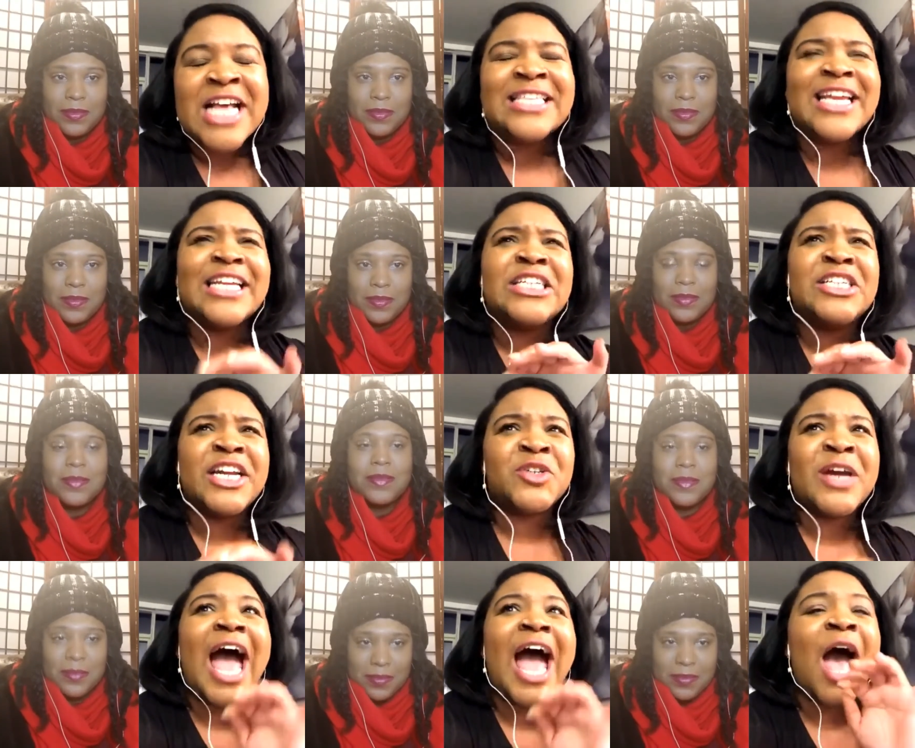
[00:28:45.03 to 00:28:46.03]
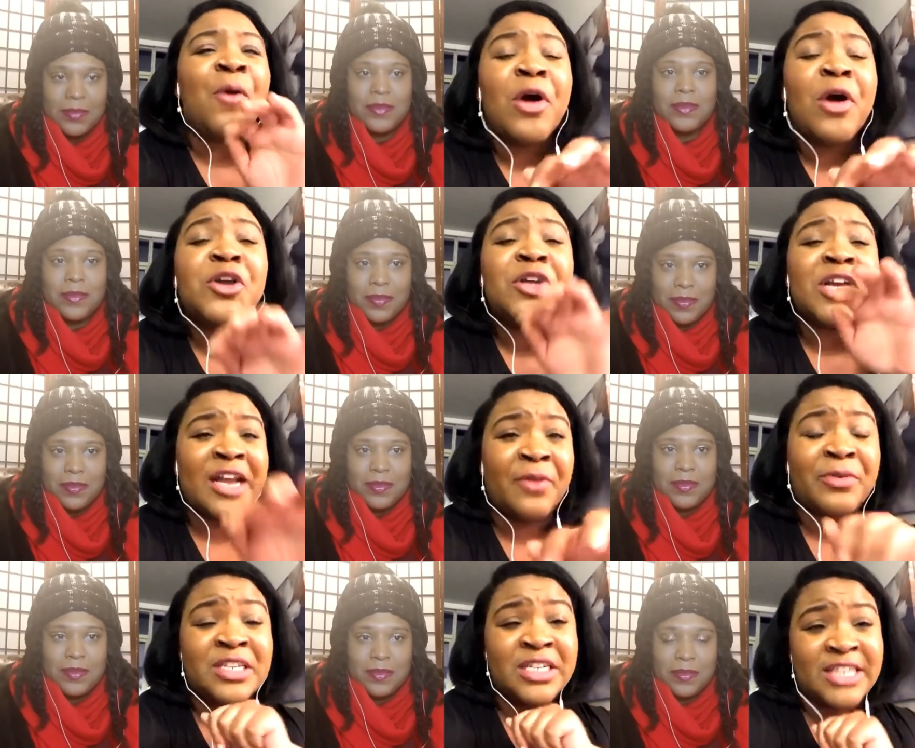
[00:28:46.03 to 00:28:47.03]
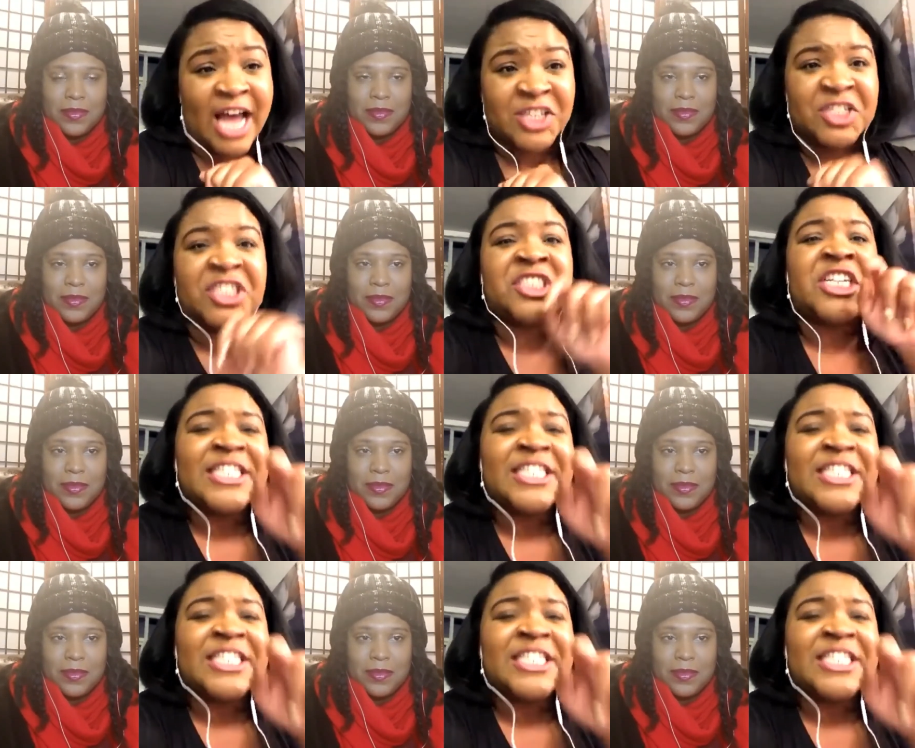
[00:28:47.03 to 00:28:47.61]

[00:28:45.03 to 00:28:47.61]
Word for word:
Speaker 1: Said Chandria, I want you to connect with Natasha. She